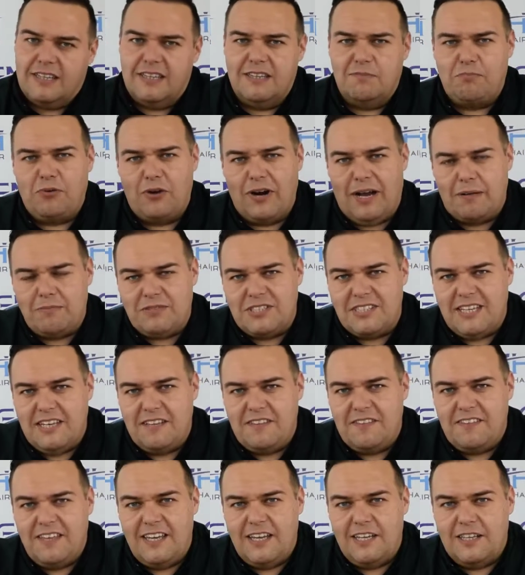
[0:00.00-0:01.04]
Perhaps they
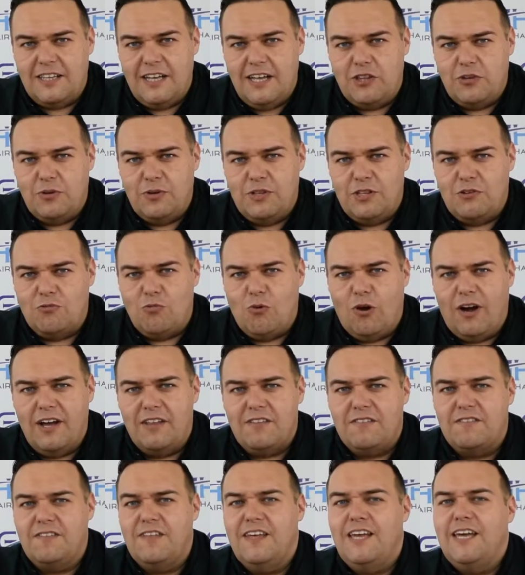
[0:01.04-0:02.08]
think they're doing the right
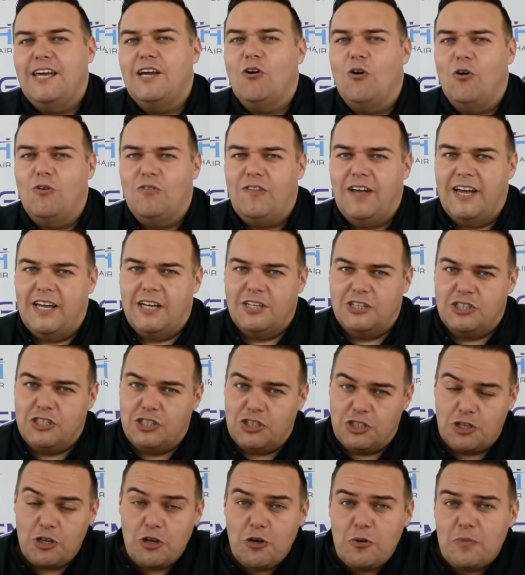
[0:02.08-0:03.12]
thing, or they
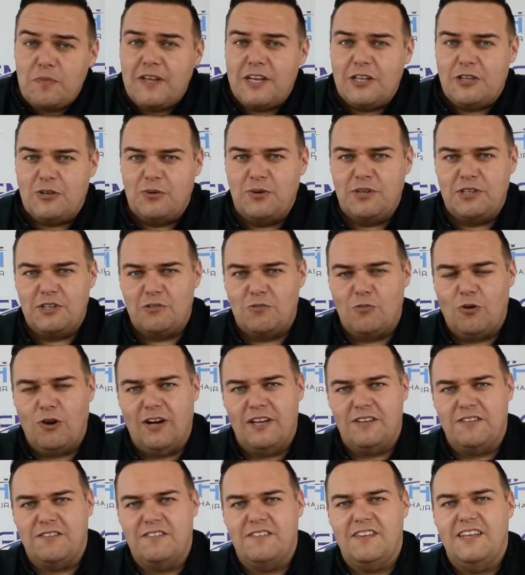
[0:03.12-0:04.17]
assume they're doing the
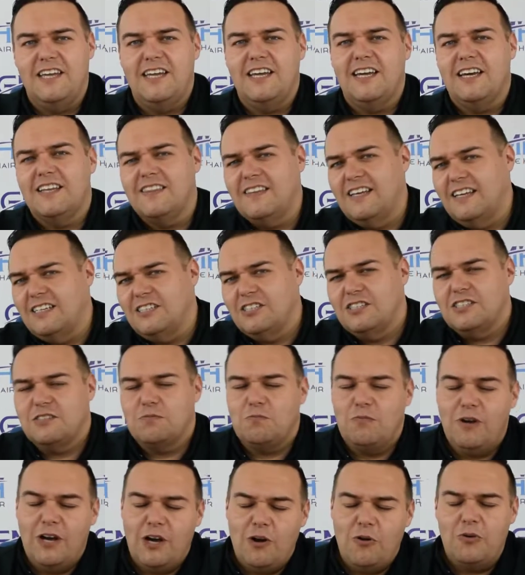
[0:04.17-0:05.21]
right thing, and they're just,
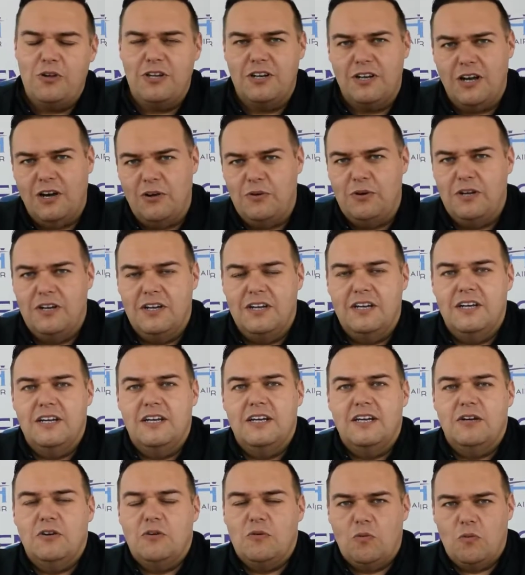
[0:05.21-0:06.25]
well, you know.
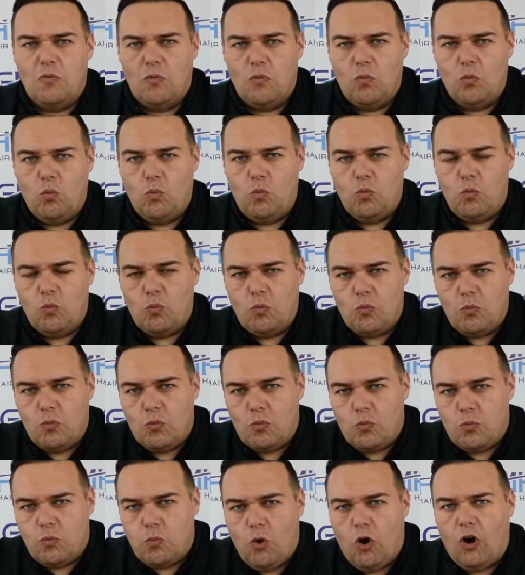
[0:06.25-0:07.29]

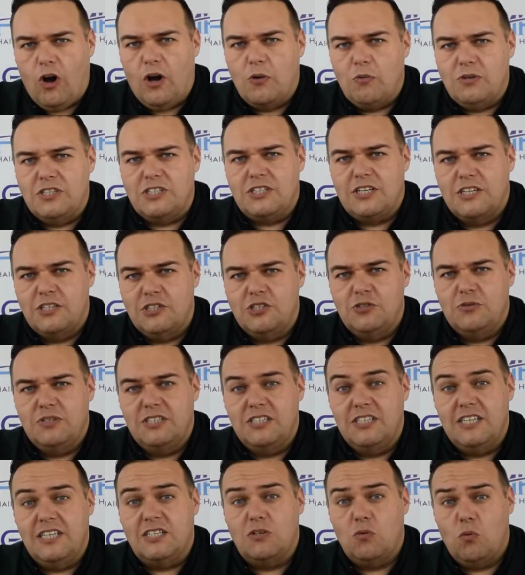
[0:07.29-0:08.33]
What I would say to you is
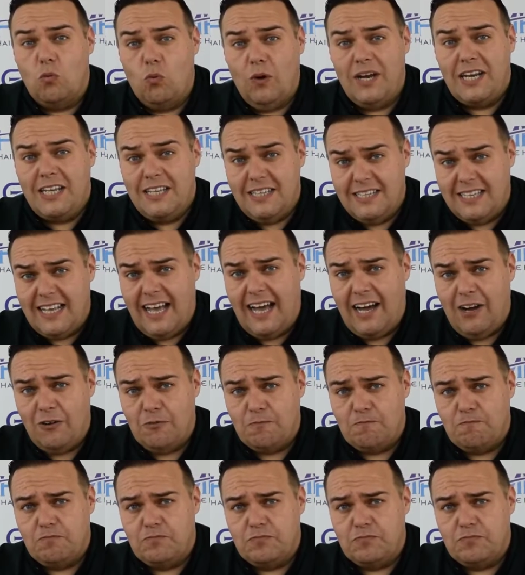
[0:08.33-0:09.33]
this: when in doubt,